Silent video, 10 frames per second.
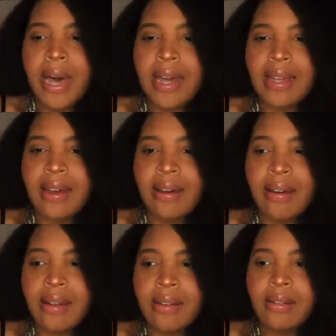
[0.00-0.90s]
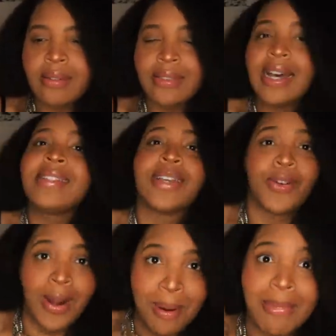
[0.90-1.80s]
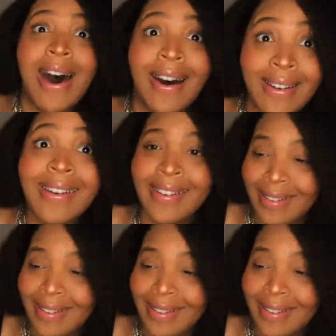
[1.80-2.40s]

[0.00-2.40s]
my God. That's a grandma.